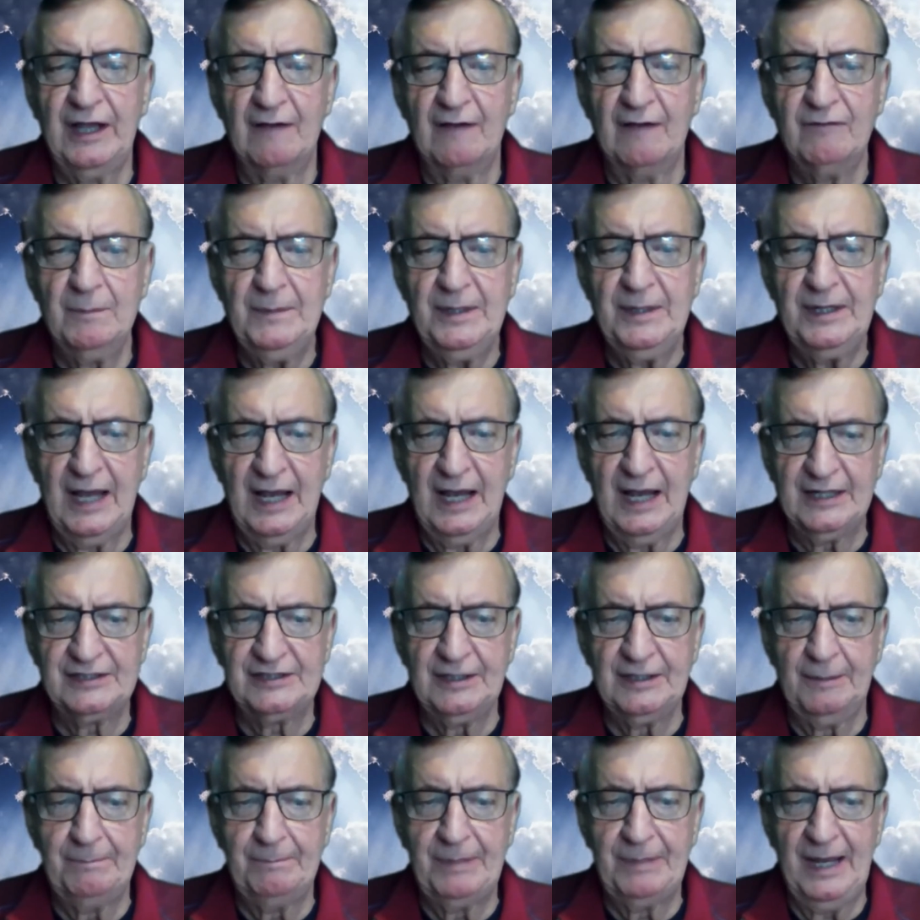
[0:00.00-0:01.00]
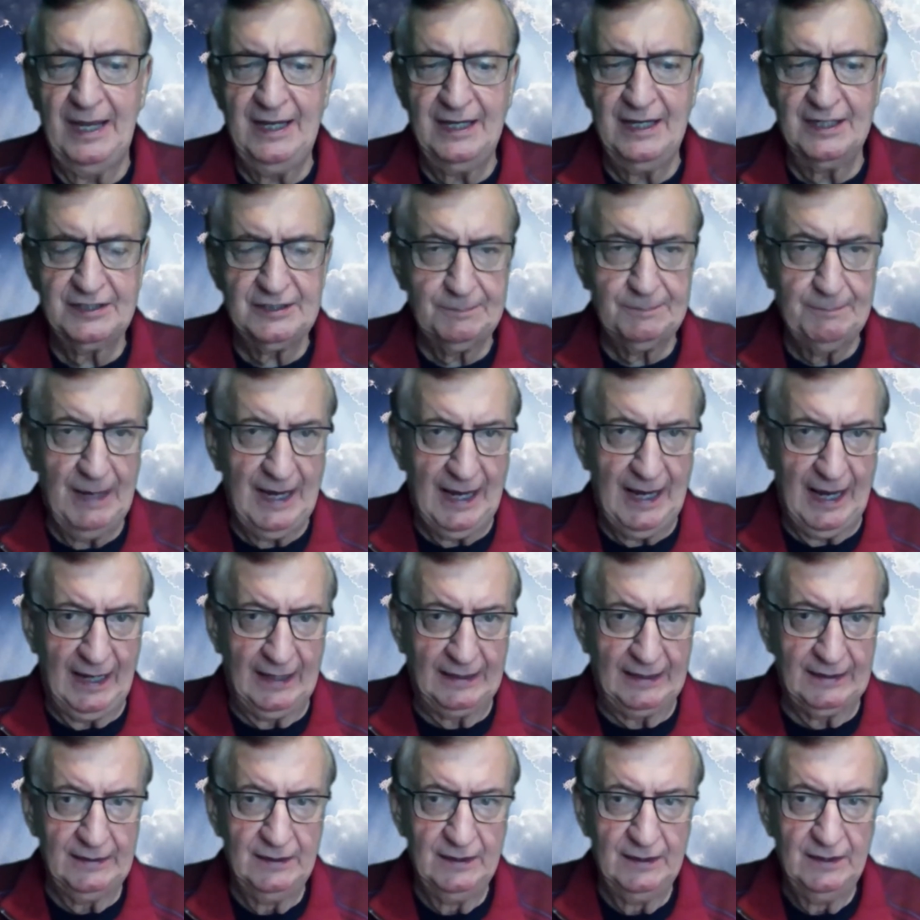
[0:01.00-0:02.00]
government has to pay us
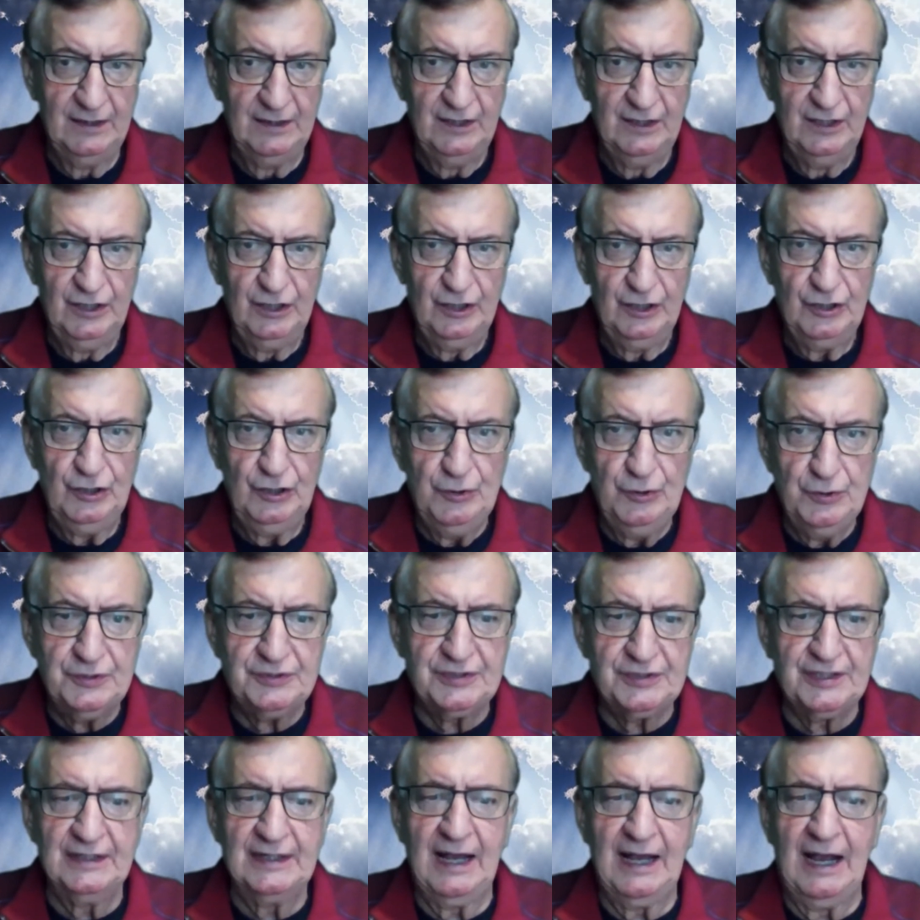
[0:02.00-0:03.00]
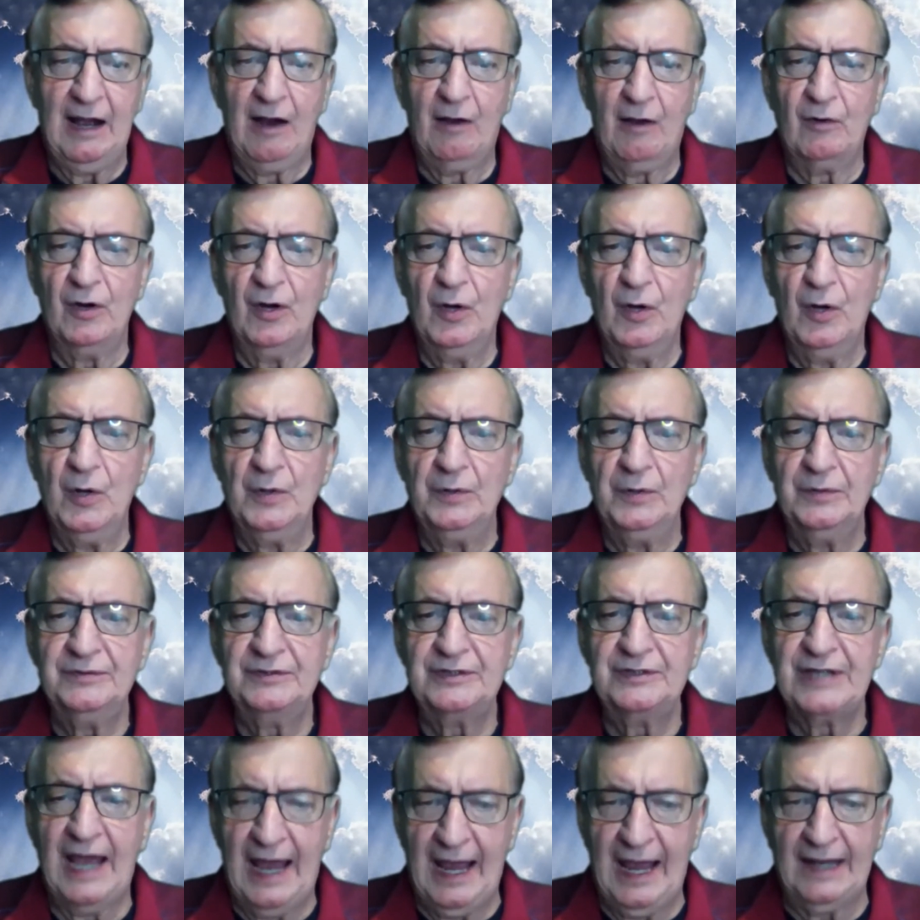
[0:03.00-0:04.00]
back using our
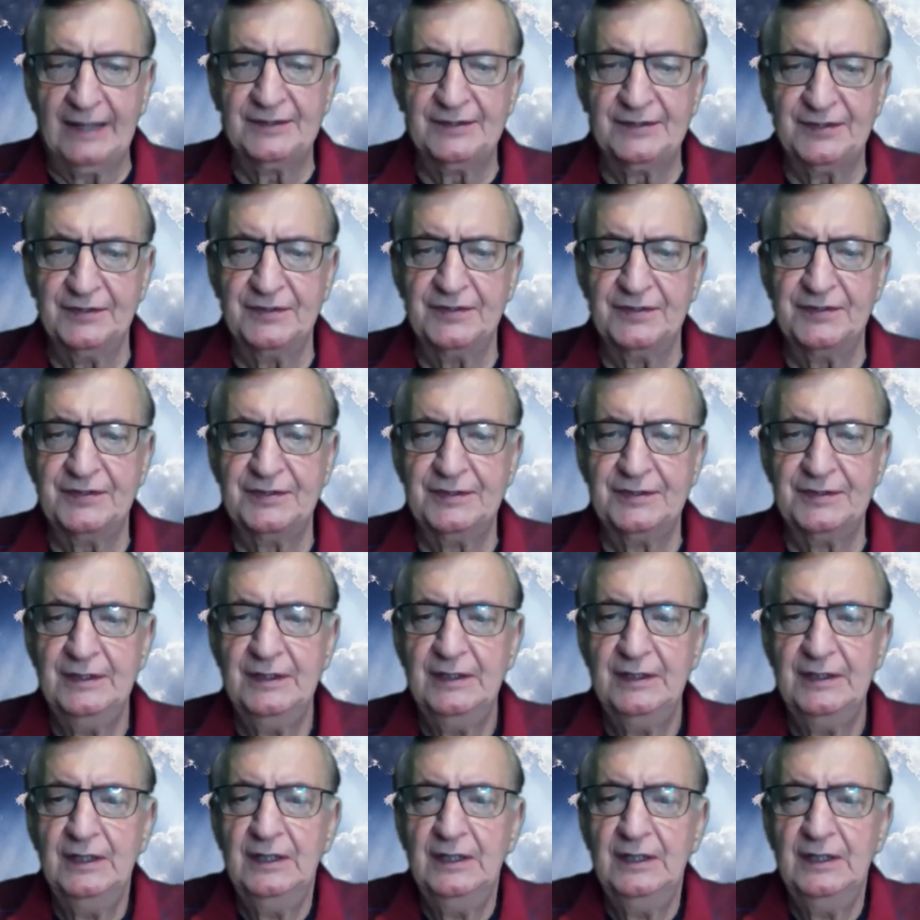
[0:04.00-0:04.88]
own taxes.